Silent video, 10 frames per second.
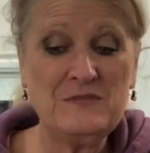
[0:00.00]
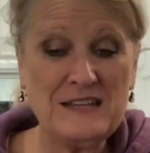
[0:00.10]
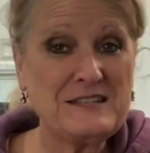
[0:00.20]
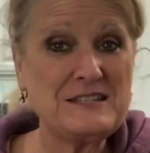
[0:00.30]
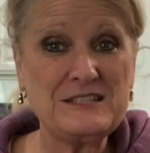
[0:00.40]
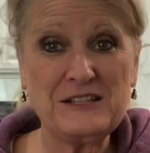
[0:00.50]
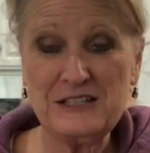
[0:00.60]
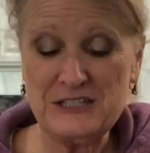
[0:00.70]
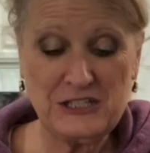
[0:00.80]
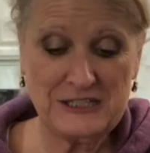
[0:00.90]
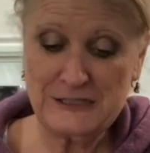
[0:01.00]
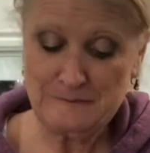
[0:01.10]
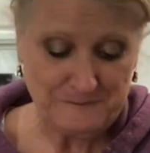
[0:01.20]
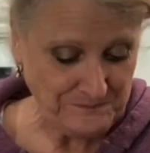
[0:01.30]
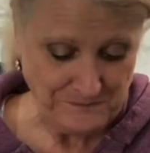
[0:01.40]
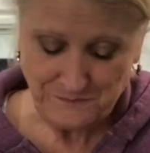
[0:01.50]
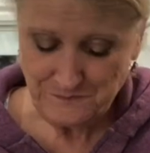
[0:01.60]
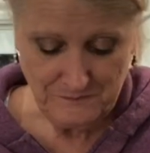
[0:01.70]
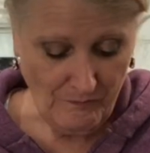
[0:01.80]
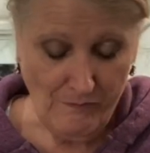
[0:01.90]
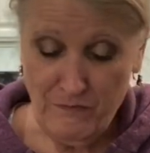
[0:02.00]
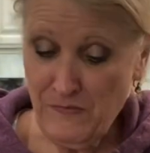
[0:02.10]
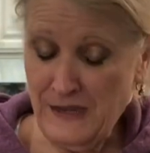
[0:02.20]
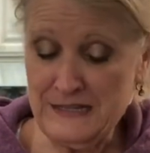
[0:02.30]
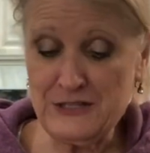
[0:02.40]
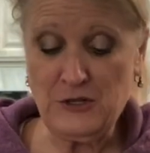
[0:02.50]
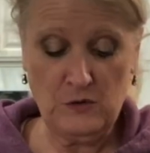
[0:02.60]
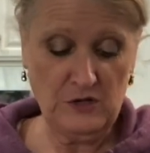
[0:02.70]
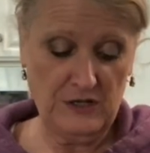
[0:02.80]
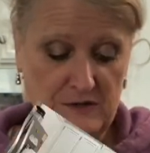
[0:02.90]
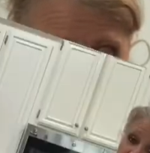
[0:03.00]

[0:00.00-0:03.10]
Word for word: This is delicious. It's so good.